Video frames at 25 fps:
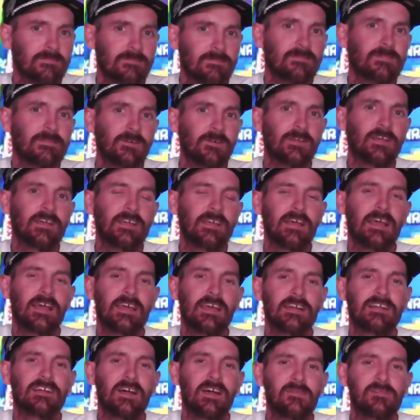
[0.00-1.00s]
Okay, I
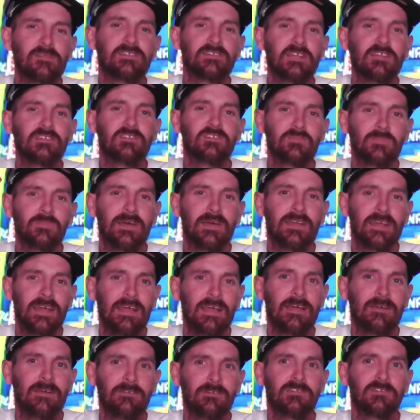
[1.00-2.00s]
had a conversation with my
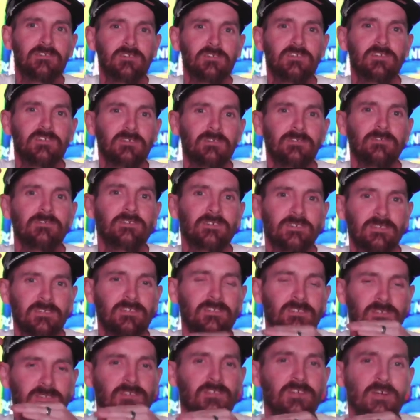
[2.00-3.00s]
dad. Richard
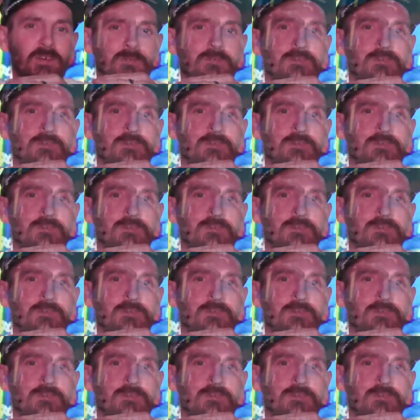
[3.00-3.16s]
Childress, Joe